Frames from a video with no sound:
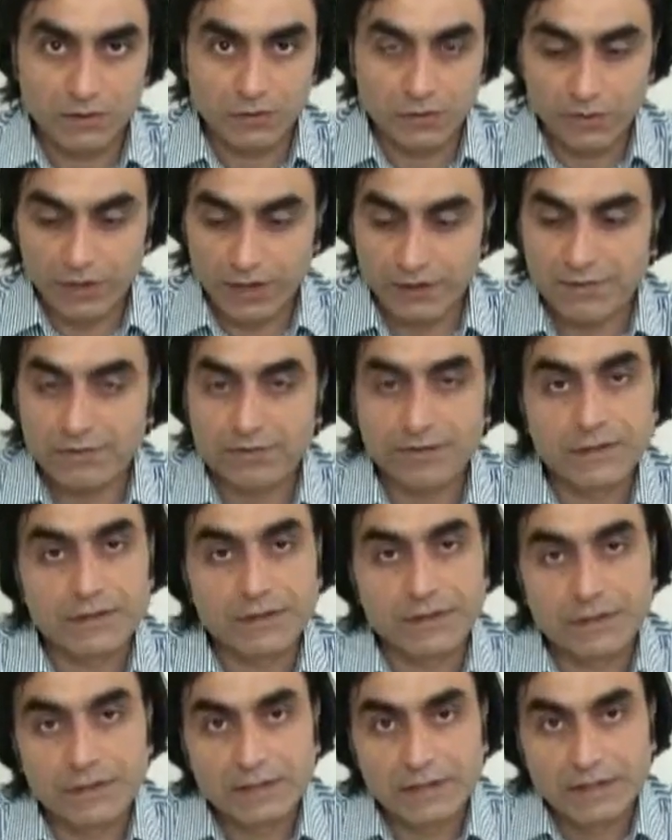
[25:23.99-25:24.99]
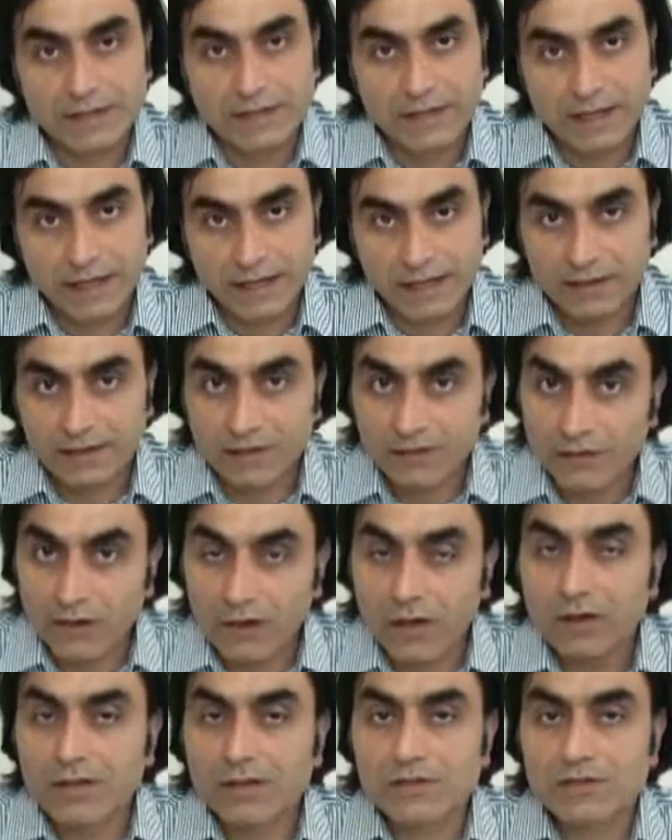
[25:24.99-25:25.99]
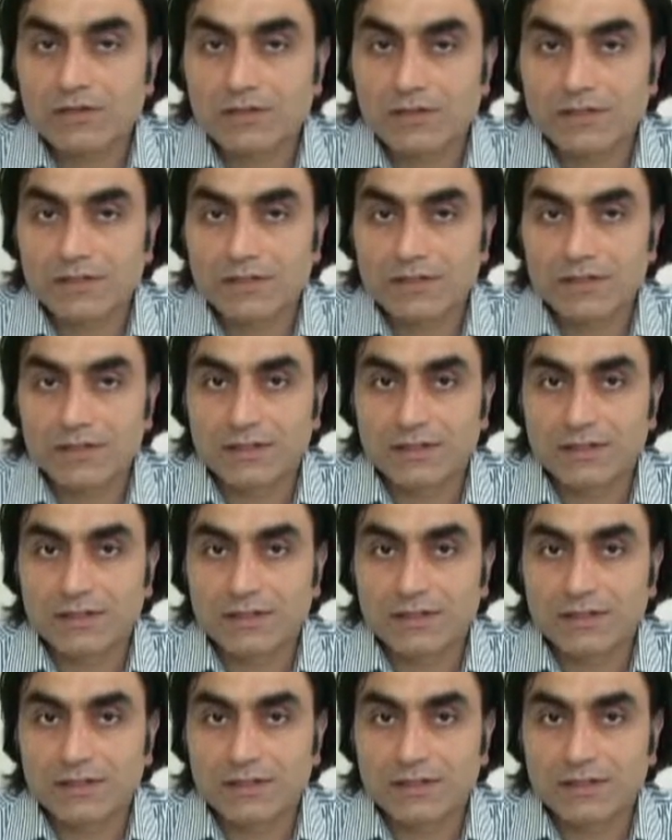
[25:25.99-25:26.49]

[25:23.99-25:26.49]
Whoever acknowledge